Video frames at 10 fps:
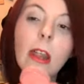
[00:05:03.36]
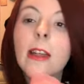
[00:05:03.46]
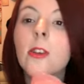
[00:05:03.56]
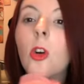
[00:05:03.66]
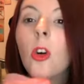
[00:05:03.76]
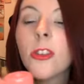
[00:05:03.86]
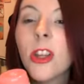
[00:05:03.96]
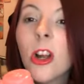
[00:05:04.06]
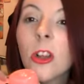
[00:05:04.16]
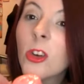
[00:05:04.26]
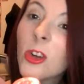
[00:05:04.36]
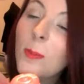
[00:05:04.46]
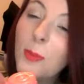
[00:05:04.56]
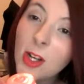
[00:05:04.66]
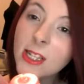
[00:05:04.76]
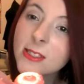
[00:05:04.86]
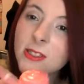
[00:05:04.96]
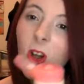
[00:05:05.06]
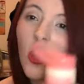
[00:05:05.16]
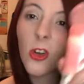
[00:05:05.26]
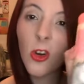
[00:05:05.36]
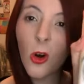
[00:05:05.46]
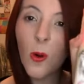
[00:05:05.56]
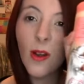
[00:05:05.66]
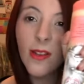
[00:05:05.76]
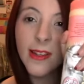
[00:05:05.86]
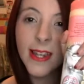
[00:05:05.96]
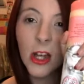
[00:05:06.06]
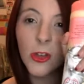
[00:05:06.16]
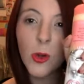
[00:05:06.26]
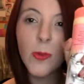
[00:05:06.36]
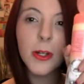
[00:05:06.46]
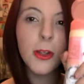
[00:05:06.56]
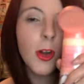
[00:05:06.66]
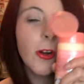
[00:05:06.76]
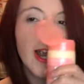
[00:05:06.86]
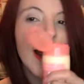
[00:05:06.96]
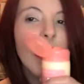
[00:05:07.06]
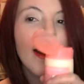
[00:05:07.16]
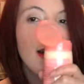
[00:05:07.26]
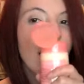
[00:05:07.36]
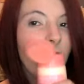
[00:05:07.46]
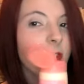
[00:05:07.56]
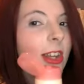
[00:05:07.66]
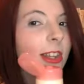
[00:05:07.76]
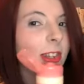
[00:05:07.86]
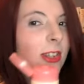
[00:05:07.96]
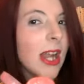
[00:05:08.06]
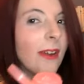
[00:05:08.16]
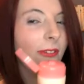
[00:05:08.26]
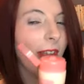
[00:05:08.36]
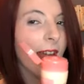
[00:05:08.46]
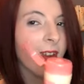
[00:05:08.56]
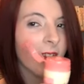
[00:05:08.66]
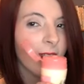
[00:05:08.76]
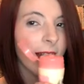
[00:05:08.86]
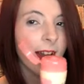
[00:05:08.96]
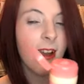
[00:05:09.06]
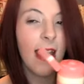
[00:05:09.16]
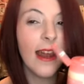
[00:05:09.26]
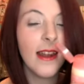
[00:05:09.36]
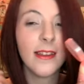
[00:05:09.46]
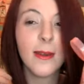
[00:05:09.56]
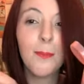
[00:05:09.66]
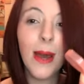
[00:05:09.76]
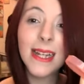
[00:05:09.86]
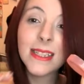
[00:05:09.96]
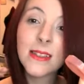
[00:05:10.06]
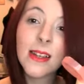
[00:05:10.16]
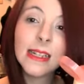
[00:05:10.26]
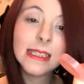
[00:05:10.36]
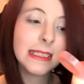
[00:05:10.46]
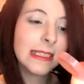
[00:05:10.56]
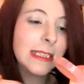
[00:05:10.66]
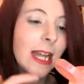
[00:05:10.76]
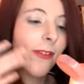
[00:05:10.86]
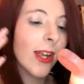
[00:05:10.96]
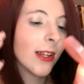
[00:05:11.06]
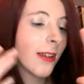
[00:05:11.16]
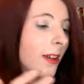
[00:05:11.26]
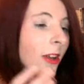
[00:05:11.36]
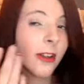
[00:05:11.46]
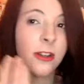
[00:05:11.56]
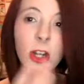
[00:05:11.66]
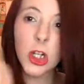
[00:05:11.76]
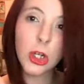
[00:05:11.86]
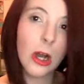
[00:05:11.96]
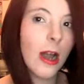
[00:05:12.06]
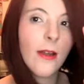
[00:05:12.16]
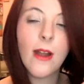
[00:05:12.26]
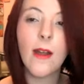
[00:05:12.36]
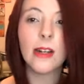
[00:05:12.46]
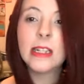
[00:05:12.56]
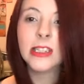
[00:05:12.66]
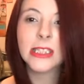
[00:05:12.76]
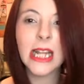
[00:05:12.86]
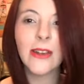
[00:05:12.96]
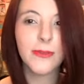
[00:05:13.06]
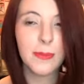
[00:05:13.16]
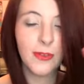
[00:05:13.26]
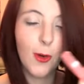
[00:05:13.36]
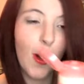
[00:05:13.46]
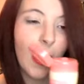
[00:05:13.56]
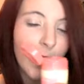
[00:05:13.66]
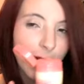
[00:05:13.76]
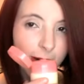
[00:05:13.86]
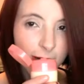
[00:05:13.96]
Like, go to your local Boots or go where they sell soap and glory and just sniff this. It is the best sniffing conditioner I've ever sniffed before.